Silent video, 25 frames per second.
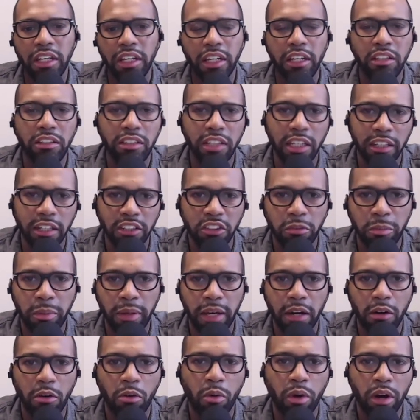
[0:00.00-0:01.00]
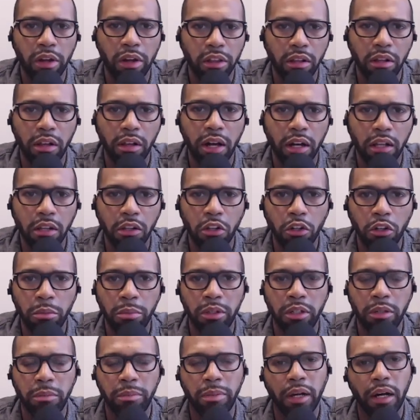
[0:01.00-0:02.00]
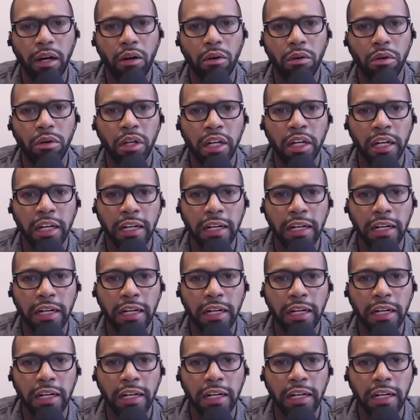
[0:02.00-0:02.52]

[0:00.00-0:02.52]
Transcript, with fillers: Can you take us back around the clock a little bit about